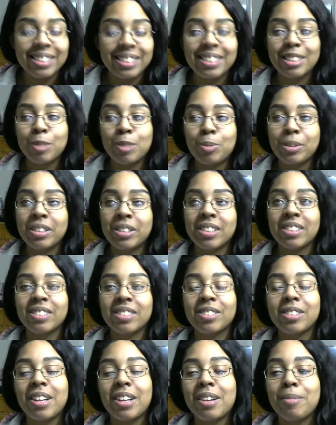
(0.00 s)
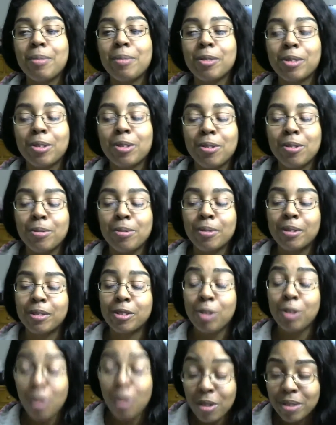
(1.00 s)
these particular
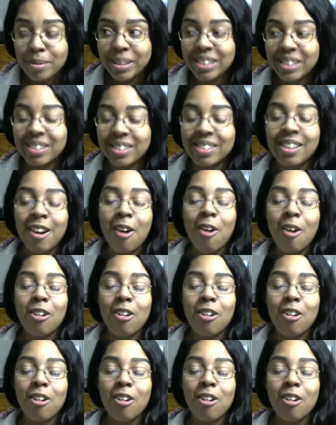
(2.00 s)
tournaments